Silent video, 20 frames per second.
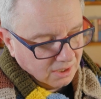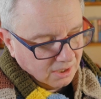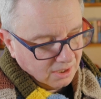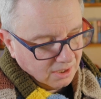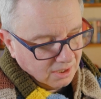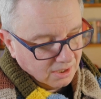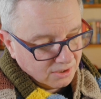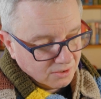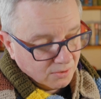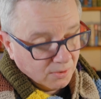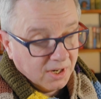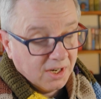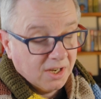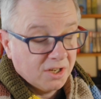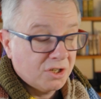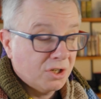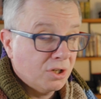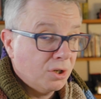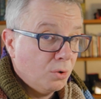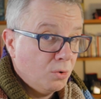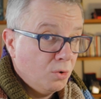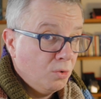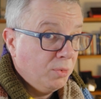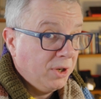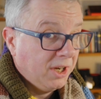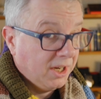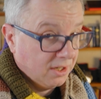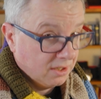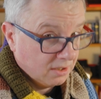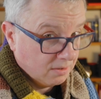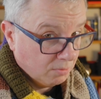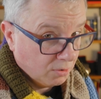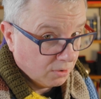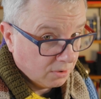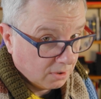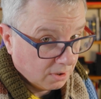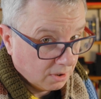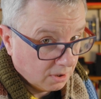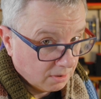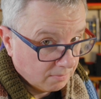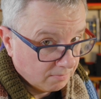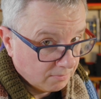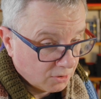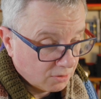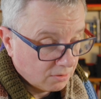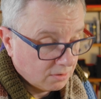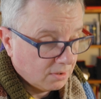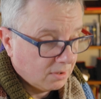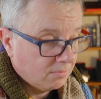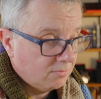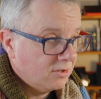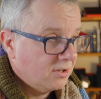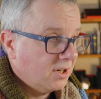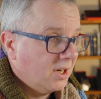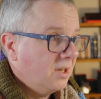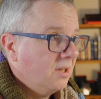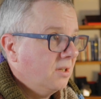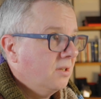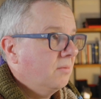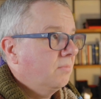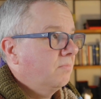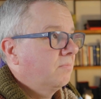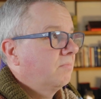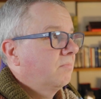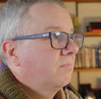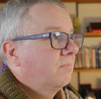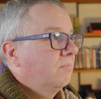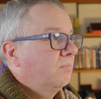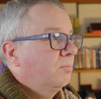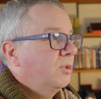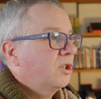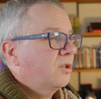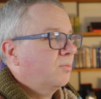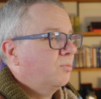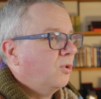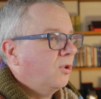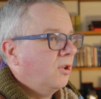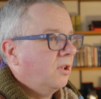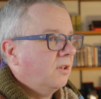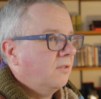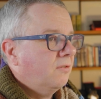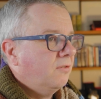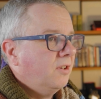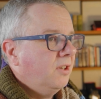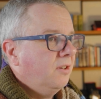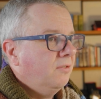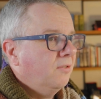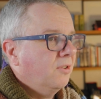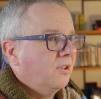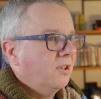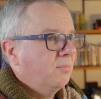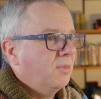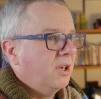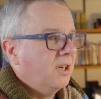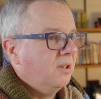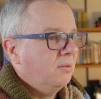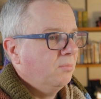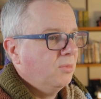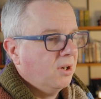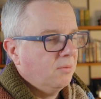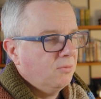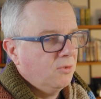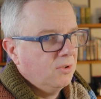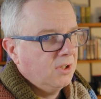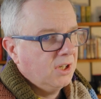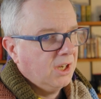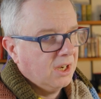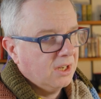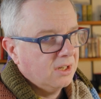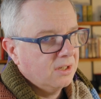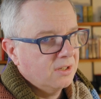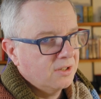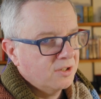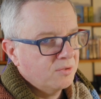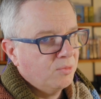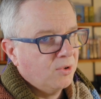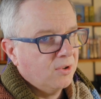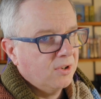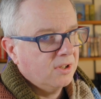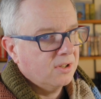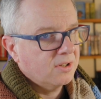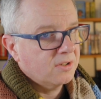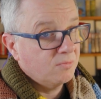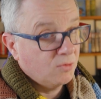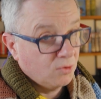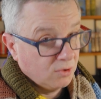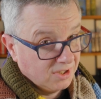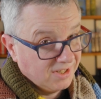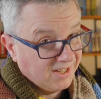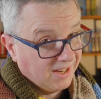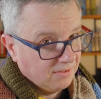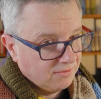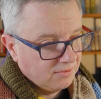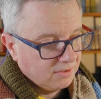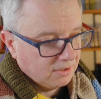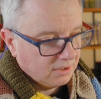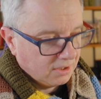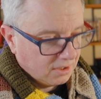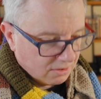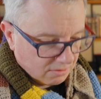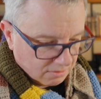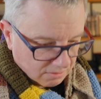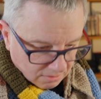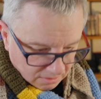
It's quite a slow-paced book, so I'm trying to be spoiler-free for the minute, but I'm going to get into spoilers most definitely, so